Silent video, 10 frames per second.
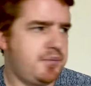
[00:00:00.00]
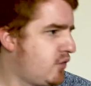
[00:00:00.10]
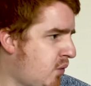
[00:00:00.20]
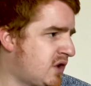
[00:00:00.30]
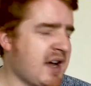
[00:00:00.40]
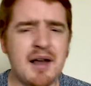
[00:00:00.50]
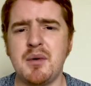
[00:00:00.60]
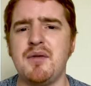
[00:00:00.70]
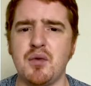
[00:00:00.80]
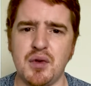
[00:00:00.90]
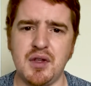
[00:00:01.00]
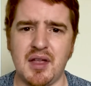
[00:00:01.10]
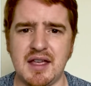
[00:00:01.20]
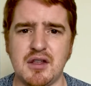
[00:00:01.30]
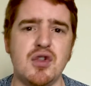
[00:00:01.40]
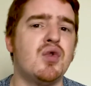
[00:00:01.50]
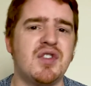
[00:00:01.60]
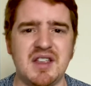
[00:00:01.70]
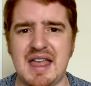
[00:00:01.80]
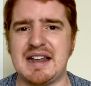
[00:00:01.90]
which I don't even really like
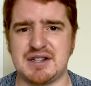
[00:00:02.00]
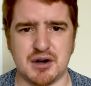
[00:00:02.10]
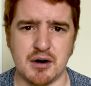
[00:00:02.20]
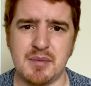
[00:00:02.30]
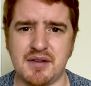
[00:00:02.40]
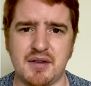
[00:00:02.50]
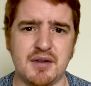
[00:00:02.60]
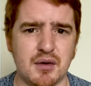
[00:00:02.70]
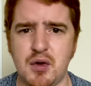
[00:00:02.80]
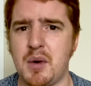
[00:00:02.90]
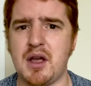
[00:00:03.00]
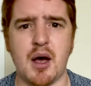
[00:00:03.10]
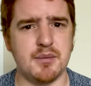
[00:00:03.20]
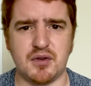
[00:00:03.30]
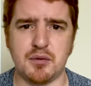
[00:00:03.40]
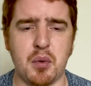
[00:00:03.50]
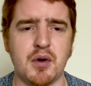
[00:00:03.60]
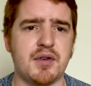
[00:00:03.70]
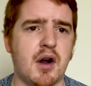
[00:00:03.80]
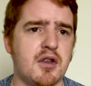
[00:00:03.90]
using that term necessarily when it comes to
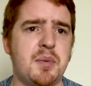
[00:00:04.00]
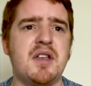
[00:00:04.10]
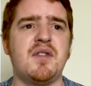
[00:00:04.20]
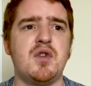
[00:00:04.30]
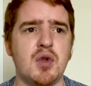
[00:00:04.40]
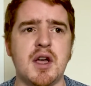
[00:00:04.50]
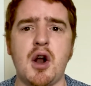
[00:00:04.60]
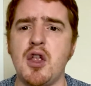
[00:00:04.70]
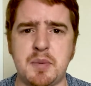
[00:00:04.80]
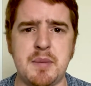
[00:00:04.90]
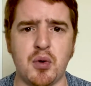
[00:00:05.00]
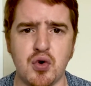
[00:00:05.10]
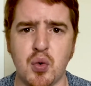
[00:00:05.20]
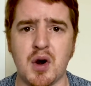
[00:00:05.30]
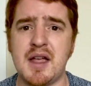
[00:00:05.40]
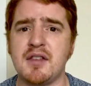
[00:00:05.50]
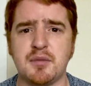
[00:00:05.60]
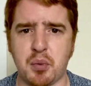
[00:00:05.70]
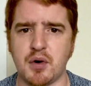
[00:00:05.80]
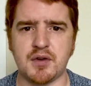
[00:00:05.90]
sports cards, because if you look at all the people who were in
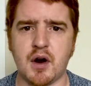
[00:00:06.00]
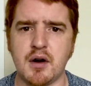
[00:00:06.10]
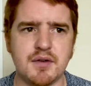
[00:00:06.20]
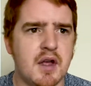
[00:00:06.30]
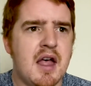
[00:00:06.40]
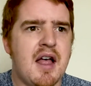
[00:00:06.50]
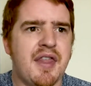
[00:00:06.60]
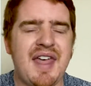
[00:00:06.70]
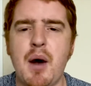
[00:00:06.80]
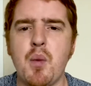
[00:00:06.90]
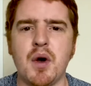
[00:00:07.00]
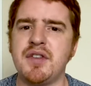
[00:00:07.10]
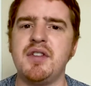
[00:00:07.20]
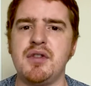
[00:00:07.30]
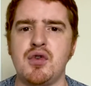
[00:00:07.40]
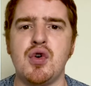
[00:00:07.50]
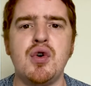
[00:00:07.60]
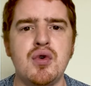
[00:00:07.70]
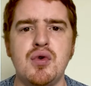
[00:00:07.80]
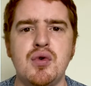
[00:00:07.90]
sports cards, that wasn't
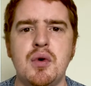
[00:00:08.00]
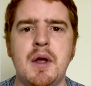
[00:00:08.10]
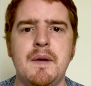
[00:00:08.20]
who